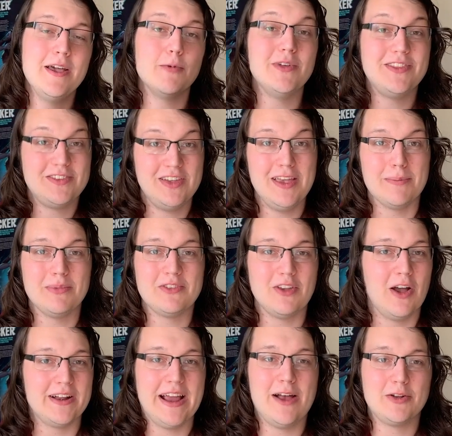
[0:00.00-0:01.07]
with tips
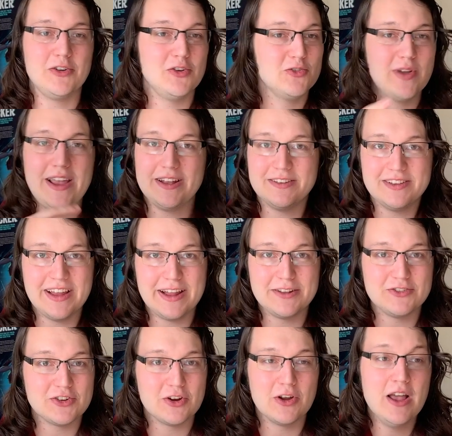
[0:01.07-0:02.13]
on how to create a
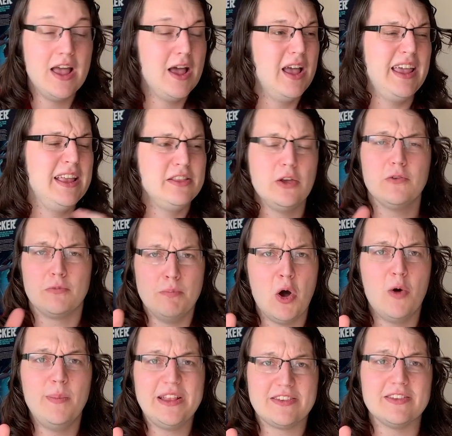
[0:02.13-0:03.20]
danger in those
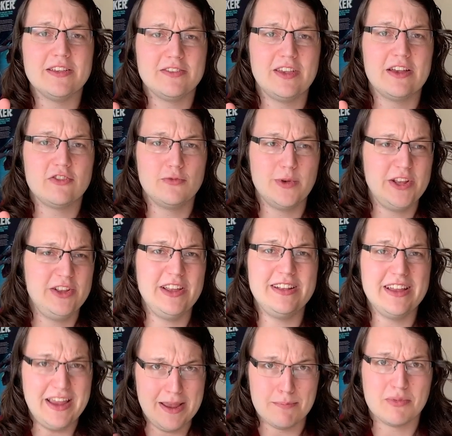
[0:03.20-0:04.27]
moments in the session when you need
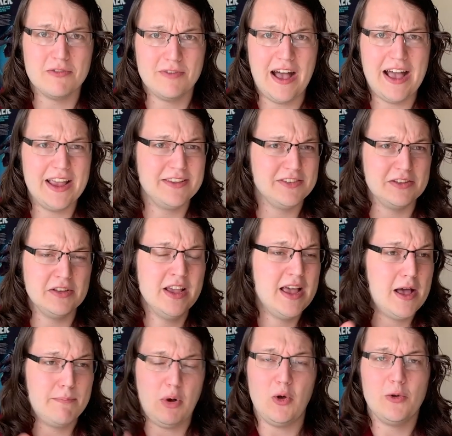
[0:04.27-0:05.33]
to improvise and
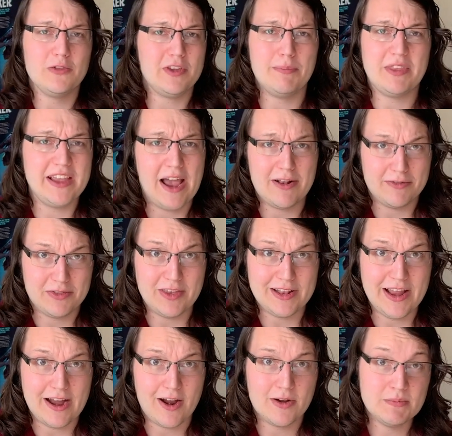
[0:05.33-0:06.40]
pull something out of thin
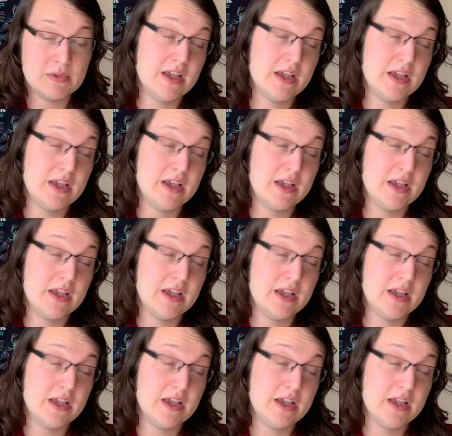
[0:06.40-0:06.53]
air.